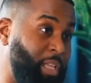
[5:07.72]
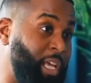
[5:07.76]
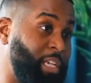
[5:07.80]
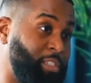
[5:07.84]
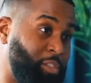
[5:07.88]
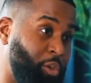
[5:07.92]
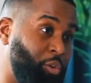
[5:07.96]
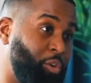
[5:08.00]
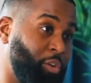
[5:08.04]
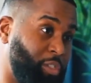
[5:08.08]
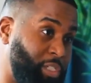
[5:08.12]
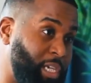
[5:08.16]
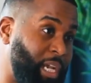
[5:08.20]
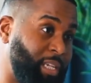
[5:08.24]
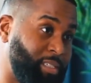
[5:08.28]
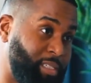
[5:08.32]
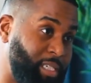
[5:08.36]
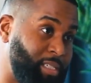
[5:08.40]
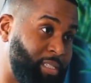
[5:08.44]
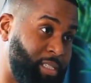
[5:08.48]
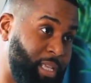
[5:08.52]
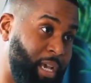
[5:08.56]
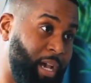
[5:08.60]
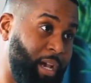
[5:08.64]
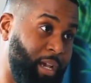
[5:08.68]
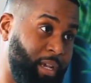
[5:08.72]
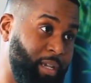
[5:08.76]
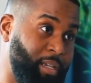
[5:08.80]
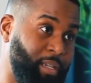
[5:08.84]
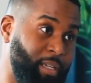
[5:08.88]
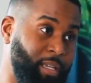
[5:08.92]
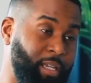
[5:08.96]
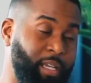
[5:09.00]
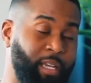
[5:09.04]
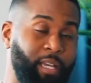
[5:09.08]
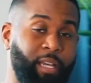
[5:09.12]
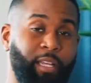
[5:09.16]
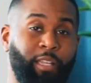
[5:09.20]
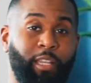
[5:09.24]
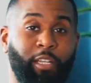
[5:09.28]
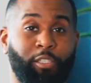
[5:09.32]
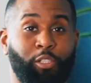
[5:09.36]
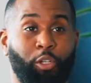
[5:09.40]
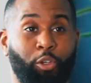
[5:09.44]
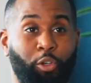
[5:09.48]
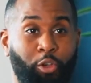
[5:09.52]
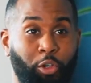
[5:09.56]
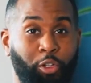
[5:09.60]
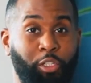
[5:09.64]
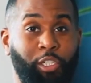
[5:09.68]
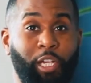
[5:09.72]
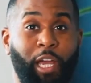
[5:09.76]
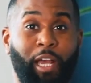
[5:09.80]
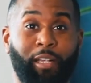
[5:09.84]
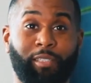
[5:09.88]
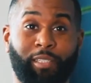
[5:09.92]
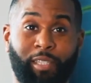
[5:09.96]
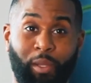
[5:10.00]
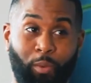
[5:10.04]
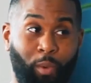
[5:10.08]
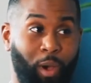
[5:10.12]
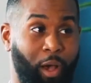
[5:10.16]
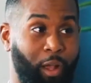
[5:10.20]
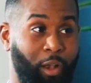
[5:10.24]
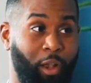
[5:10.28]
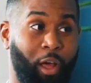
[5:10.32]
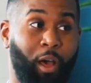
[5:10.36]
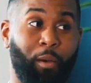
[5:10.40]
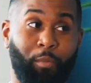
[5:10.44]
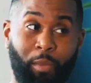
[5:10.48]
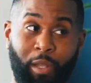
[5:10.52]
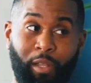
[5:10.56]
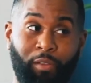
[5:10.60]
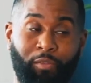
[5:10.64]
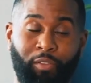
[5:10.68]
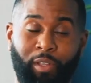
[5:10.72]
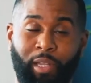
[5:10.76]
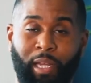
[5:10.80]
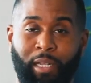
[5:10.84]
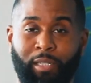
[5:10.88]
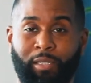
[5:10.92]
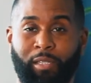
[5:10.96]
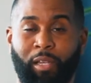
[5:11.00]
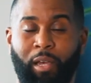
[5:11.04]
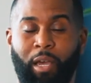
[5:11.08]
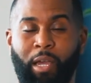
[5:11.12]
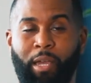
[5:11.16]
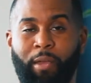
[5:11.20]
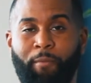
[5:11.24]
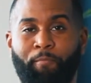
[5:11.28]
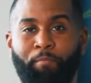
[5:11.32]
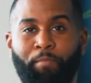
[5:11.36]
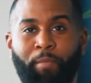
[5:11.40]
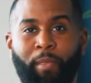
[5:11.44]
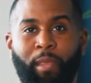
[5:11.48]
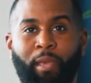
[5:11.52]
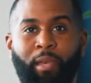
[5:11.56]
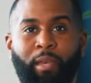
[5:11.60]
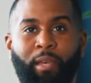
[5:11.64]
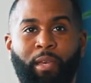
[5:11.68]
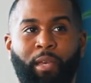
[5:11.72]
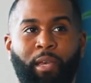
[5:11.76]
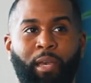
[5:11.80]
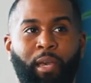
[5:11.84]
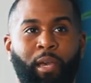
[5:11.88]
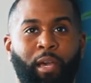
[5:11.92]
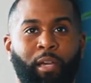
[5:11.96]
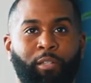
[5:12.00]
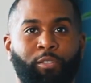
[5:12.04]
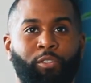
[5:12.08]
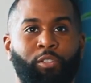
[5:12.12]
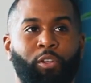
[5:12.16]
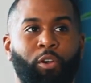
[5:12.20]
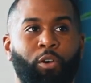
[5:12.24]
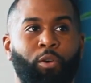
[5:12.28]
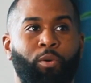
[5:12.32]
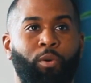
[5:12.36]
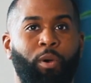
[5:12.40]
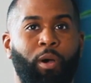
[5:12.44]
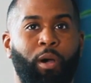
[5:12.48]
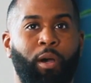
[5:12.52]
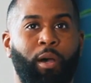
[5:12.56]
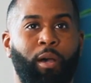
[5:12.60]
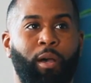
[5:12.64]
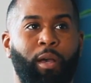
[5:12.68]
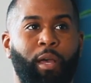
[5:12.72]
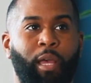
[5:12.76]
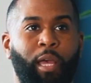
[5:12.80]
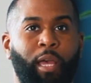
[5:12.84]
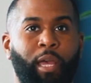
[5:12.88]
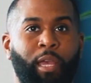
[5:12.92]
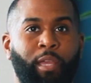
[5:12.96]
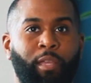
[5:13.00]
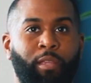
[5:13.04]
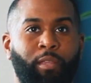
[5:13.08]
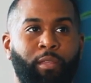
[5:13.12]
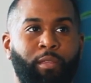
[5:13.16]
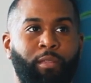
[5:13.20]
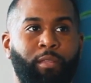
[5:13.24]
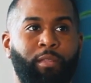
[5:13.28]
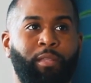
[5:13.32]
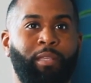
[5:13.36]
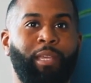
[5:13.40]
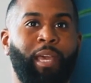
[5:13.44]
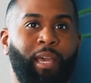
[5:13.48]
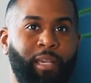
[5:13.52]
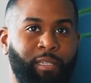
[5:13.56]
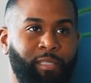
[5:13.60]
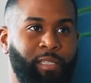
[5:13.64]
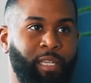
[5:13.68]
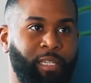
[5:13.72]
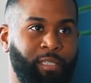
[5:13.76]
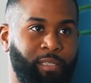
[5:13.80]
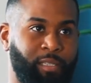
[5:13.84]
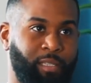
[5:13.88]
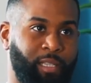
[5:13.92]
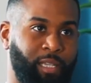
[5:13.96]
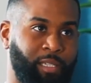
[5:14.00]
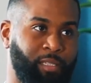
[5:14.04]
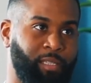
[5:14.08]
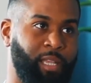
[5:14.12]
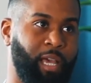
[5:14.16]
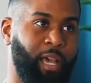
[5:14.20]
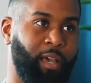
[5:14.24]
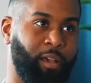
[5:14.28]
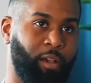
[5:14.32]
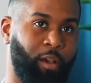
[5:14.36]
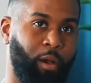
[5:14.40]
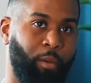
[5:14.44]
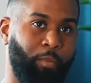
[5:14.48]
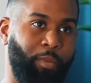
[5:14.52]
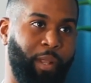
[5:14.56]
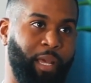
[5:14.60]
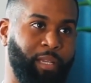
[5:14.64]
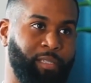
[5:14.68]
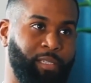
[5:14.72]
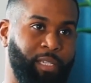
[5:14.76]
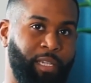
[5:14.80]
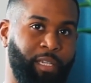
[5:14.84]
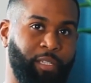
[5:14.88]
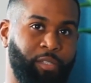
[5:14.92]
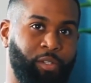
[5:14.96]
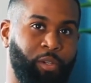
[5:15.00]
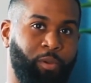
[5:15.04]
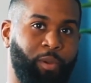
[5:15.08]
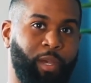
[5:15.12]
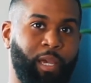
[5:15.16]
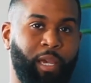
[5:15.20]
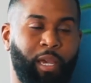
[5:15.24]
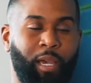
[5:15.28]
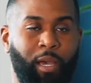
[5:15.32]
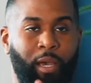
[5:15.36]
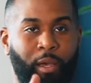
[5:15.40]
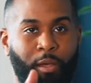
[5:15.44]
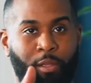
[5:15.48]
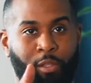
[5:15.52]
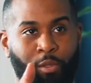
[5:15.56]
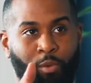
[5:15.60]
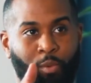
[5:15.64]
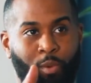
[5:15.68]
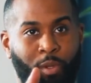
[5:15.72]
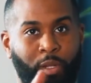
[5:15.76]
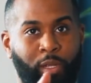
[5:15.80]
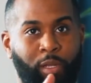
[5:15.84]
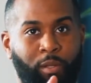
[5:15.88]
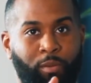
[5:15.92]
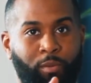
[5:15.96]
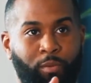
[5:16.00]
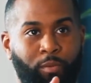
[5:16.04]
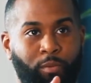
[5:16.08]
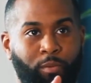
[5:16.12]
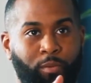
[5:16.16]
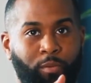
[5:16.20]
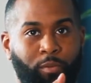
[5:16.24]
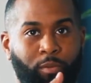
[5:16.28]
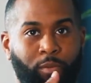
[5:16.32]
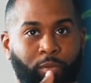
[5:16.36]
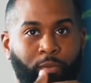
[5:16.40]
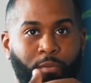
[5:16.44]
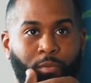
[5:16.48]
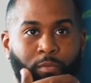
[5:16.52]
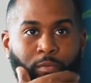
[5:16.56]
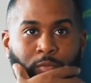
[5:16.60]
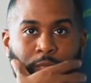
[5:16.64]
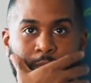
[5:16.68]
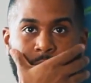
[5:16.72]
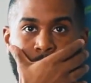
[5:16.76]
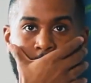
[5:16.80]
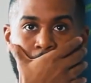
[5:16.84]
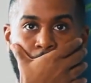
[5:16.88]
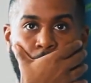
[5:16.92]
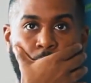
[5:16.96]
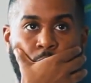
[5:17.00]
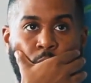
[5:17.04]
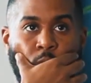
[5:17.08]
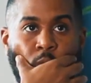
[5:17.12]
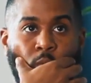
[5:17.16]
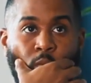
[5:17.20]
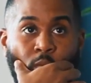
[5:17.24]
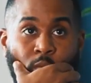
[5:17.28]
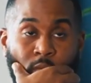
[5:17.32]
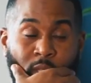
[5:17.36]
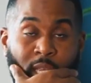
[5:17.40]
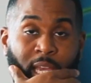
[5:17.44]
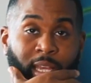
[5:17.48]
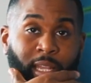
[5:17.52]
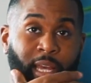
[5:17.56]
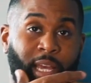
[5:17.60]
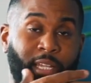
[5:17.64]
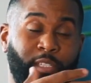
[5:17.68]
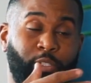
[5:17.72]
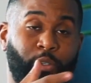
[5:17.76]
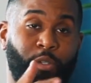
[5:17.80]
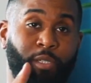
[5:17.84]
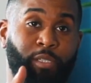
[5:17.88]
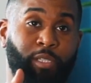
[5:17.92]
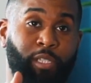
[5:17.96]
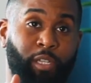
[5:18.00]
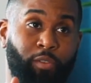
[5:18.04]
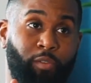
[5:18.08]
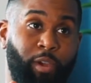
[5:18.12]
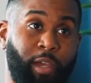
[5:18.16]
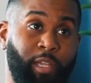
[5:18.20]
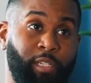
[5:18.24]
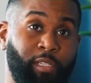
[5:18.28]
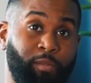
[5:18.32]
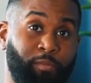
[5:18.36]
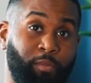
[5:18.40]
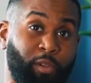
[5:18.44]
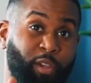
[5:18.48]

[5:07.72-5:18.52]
There's a good chance it's that. There's a good chance they want a lot of money for that site. And so, yes, there's that complexity to it. You want to take that into consideration.